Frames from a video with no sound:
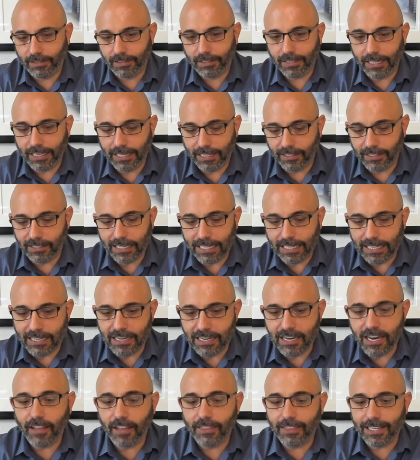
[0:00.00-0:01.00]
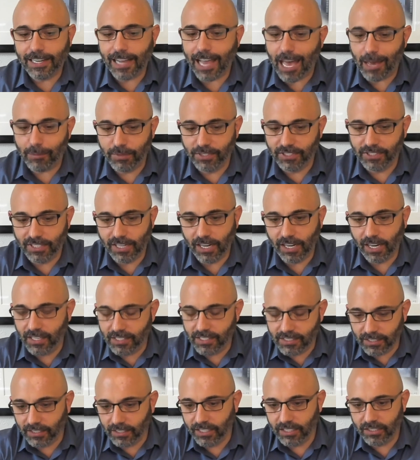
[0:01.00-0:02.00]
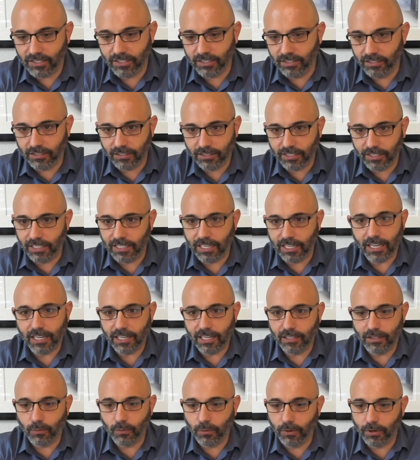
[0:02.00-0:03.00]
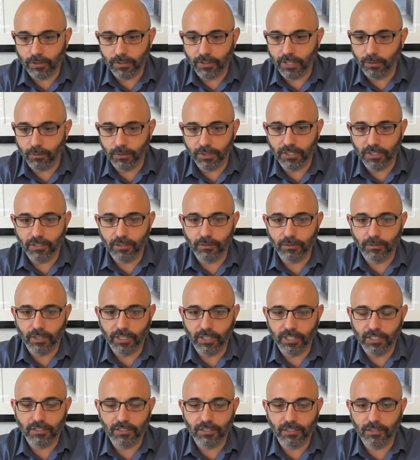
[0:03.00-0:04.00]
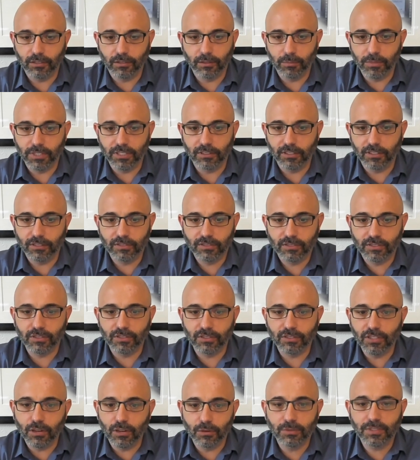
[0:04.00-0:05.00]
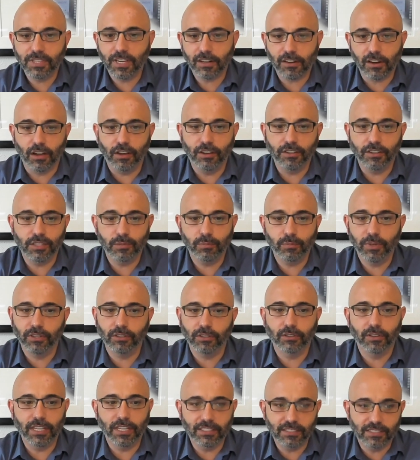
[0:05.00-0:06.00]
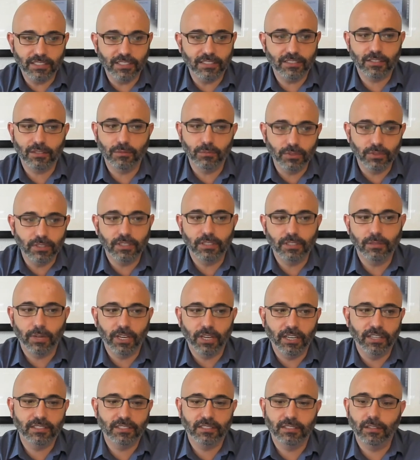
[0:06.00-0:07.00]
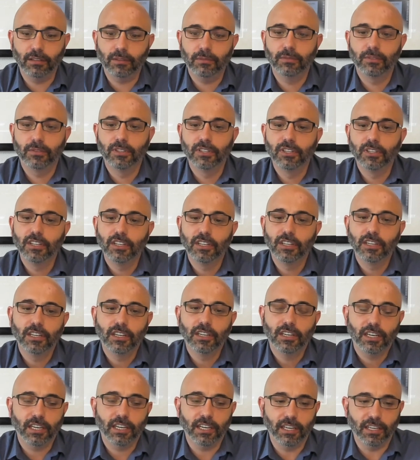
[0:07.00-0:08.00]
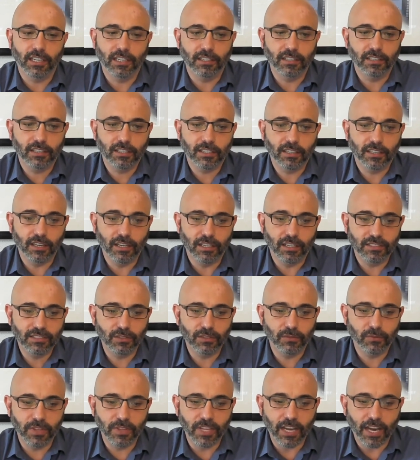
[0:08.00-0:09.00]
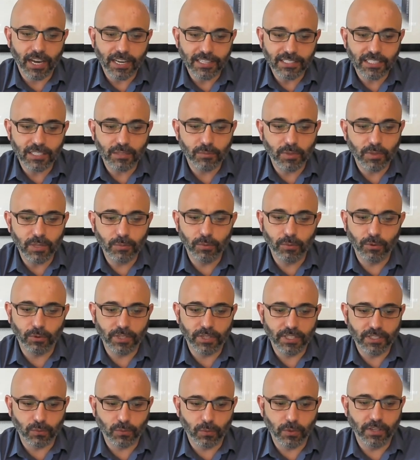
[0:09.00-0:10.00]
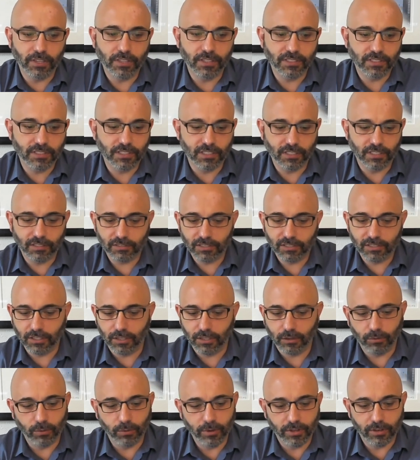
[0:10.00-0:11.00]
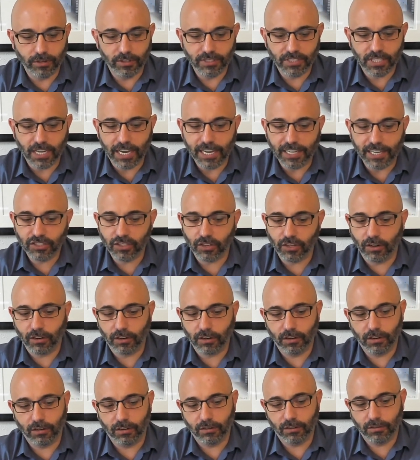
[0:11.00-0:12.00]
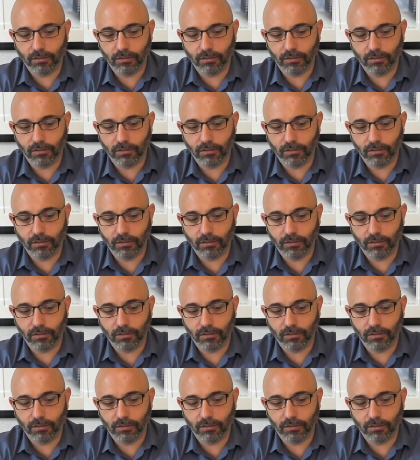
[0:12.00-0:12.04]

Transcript: and and nothing happens in isolation in any of the work that we do right you know i mean there's there's no technology pillar that sits completely by itself and uh, so for the it people as well as the you know whether it's hr